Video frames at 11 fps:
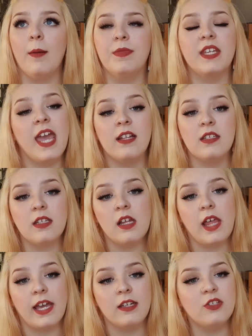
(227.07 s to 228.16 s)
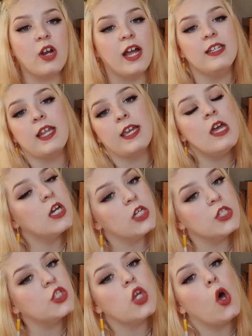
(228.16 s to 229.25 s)
the counselor like tried to like
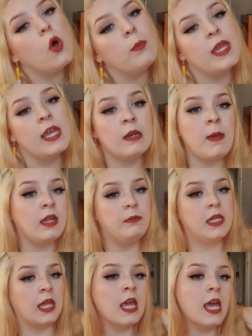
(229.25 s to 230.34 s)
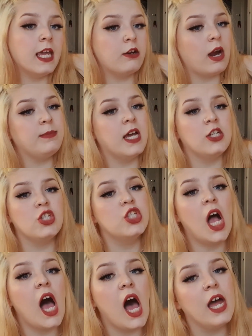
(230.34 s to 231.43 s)
console me and made me like, he grabbed out a
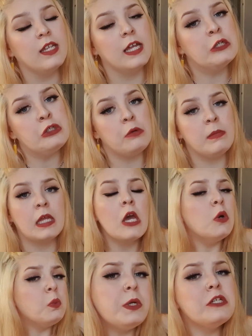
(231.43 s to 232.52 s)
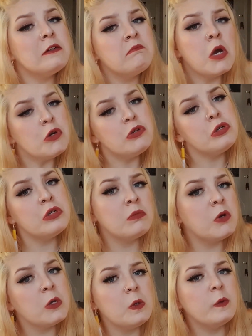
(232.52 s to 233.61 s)
chart and like showed me like, which emotion
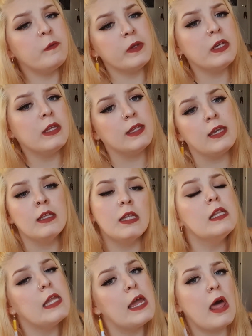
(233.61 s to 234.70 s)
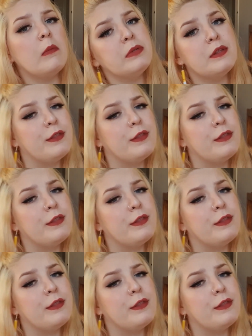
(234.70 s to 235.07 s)
were you feeling that led up to